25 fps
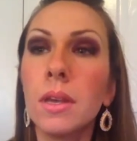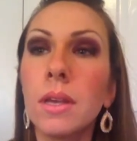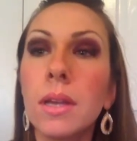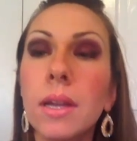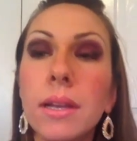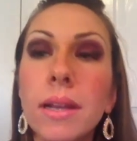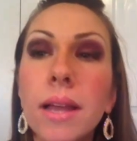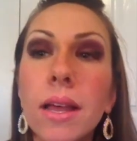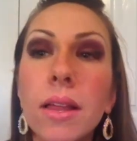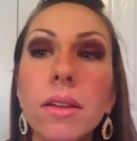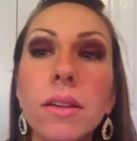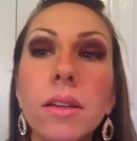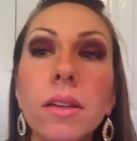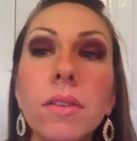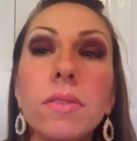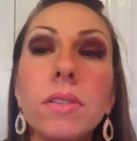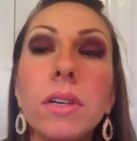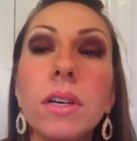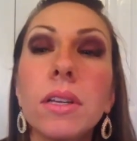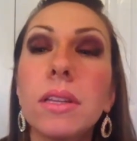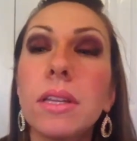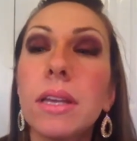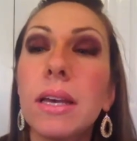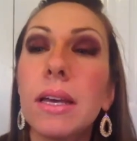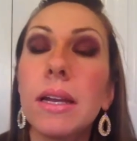Okay, now that you've
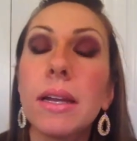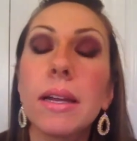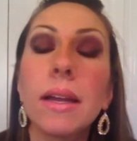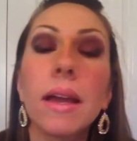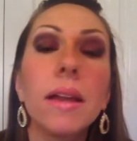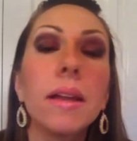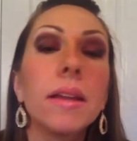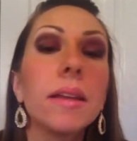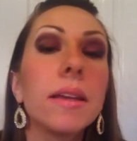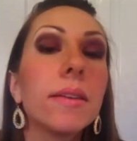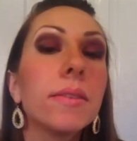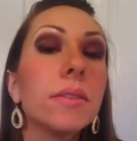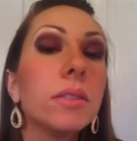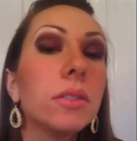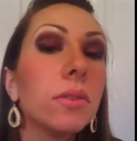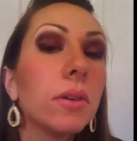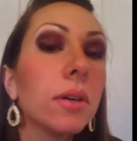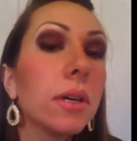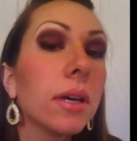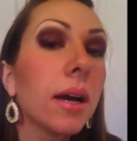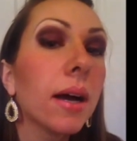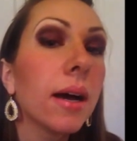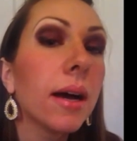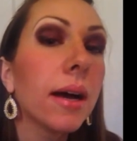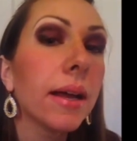done that, it kind of gives you a
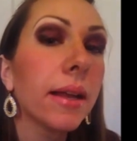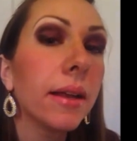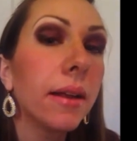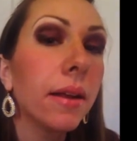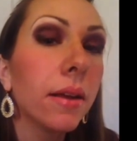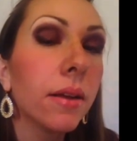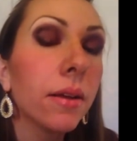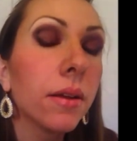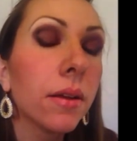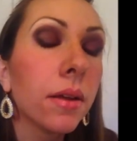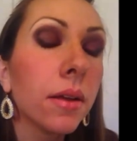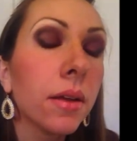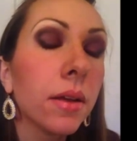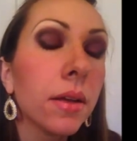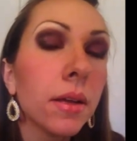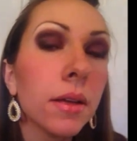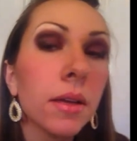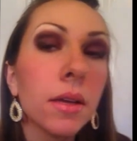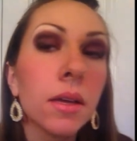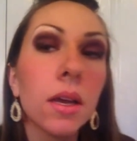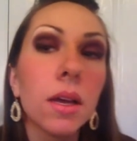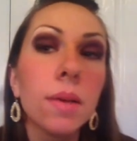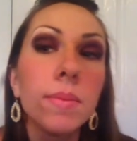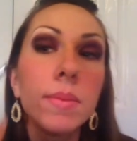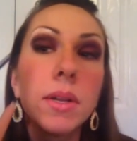guide.
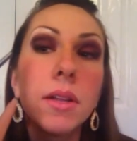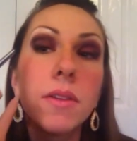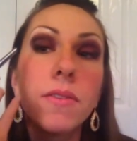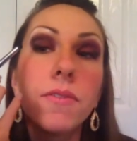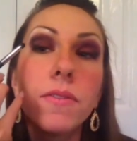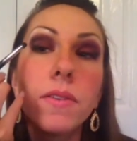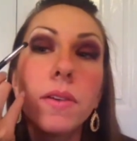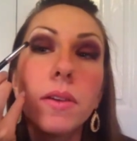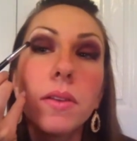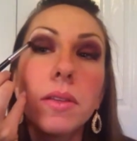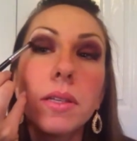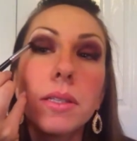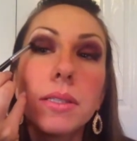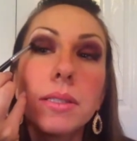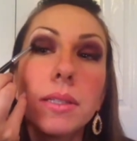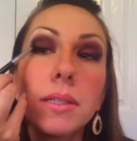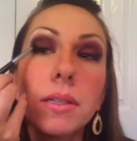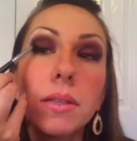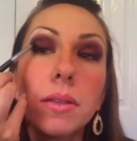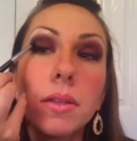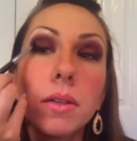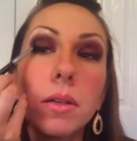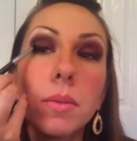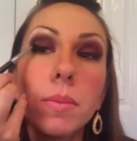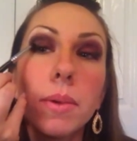I'm going to fill this in
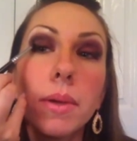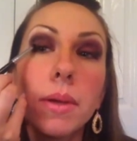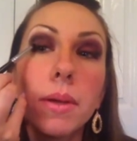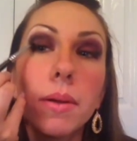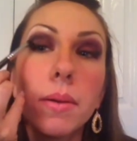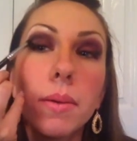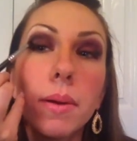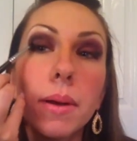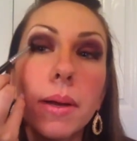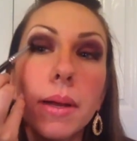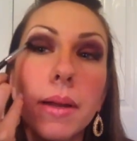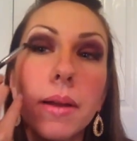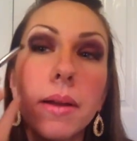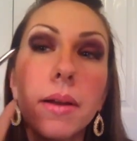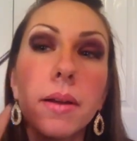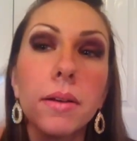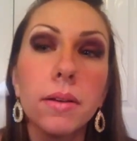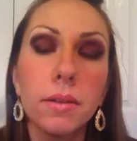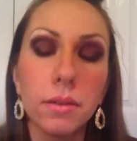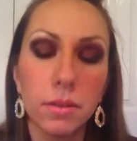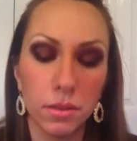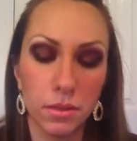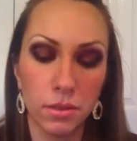a little bit right here.